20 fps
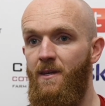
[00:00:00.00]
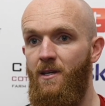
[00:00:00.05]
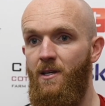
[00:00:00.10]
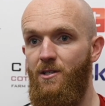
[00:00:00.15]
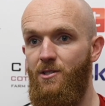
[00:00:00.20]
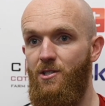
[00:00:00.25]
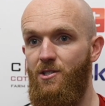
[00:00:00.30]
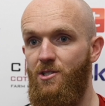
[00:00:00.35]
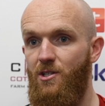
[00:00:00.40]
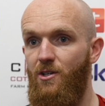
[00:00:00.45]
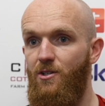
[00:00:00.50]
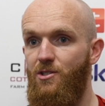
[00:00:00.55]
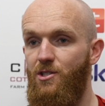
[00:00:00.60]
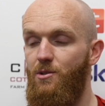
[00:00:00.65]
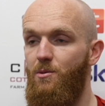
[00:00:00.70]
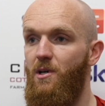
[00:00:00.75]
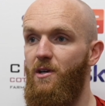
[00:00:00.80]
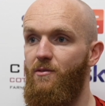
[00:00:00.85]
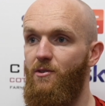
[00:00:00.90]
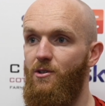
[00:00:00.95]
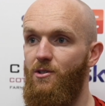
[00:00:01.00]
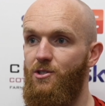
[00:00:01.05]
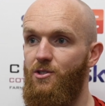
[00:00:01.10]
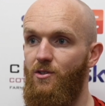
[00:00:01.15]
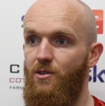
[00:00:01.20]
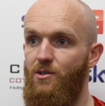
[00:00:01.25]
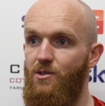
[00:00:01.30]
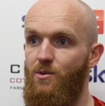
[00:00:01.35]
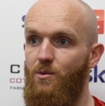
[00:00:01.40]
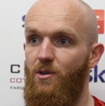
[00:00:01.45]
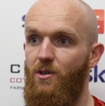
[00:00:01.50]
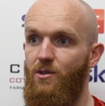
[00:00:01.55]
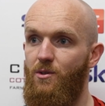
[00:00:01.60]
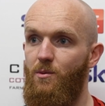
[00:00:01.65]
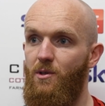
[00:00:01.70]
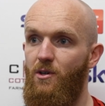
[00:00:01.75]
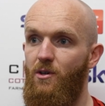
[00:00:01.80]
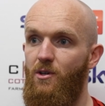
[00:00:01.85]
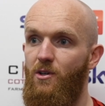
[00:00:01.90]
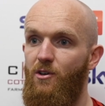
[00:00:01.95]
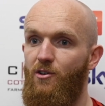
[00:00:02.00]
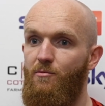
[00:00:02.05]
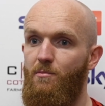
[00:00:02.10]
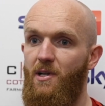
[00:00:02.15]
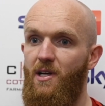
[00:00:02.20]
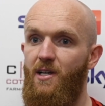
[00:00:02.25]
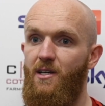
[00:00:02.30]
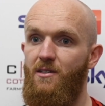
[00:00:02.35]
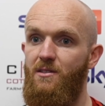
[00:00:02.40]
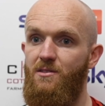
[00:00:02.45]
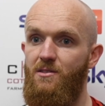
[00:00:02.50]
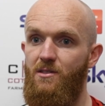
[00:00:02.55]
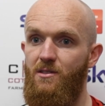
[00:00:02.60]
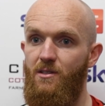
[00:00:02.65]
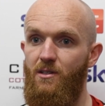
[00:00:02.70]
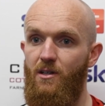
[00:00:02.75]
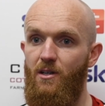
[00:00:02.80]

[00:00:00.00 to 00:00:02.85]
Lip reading: just shows you we have got a strong squad, we've got a lot of players,